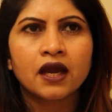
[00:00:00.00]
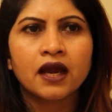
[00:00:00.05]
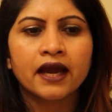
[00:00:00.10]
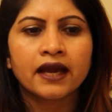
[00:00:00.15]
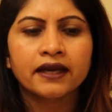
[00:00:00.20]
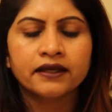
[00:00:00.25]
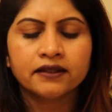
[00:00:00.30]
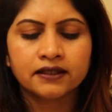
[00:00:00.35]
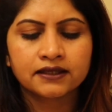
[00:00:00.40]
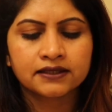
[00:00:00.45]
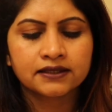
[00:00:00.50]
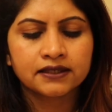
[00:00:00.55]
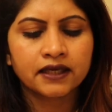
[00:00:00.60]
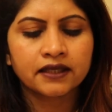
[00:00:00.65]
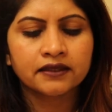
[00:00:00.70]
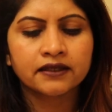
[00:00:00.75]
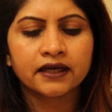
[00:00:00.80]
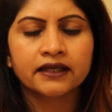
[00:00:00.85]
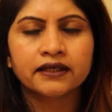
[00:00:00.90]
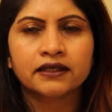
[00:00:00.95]
and they
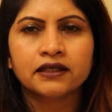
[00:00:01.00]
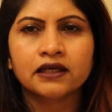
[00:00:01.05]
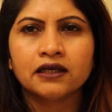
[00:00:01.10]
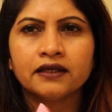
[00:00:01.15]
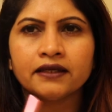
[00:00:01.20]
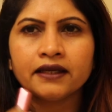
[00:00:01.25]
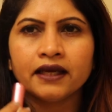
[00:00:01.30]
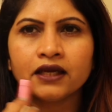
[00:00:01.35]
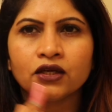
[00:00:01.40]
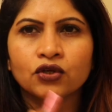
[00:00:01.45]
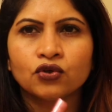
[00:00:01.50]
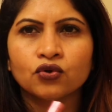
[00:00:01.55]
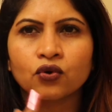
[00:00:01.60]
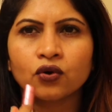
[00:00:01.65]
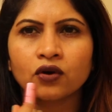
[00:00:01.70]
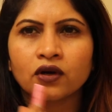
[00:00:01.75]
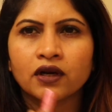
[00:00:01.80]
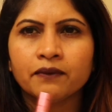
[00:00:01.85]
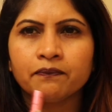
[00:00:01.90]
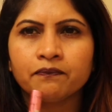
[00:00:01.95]
say that it'll take
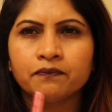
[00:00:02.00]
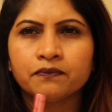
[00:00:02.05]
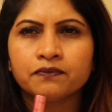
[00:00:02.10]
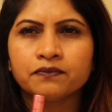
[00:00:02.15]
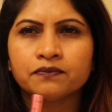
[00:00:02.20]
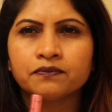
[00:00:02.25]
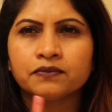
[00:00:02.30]
your lip